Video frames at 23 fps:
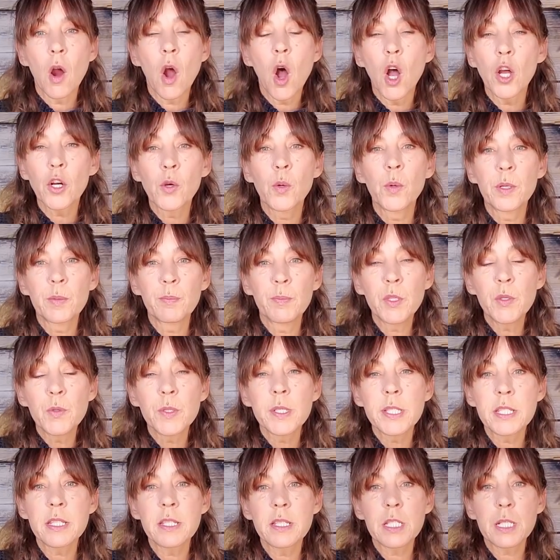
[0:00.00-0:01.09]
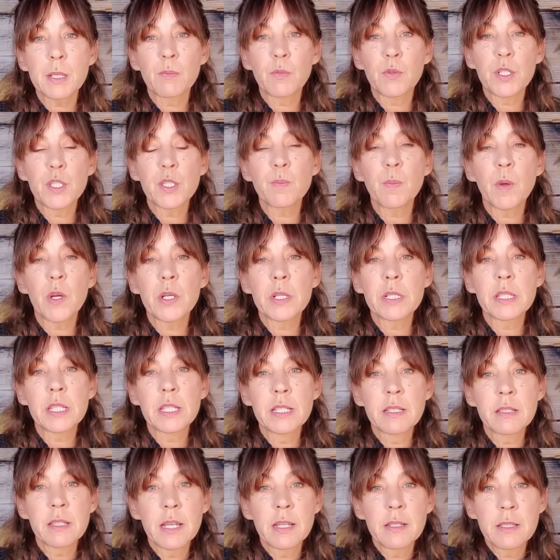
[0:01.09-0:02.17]
autoimmune system responds
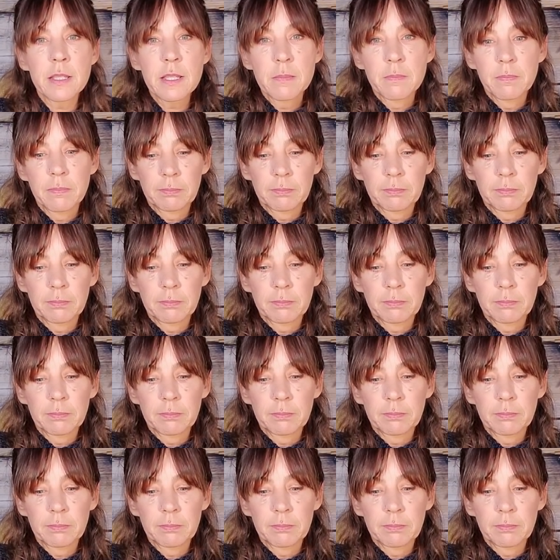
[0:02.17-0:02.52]
and says,